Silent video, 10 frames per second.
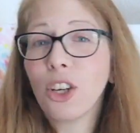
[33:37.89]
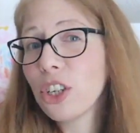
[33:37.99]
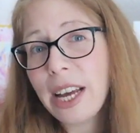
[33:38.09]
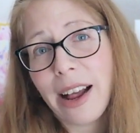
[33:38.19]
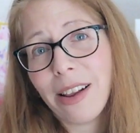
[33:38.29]

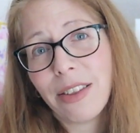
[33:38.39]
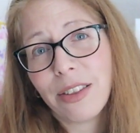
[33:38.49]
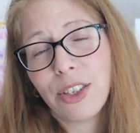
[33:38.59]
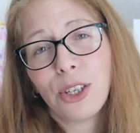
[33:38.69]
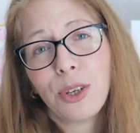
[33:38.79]
good
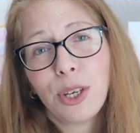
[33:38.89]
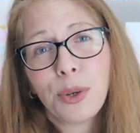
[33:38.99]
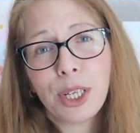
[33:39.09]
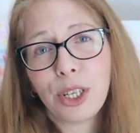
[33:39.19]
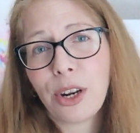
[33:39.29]
health to
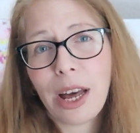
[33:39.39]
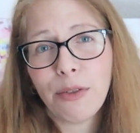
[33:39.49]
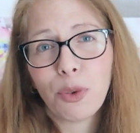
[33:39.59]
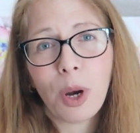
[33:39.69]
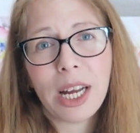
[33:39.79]
you and your
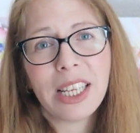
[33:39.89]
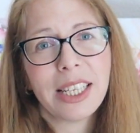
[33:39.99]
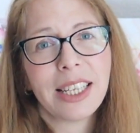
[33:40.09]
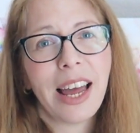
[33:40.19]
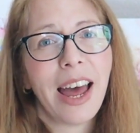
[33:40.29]
loved ones.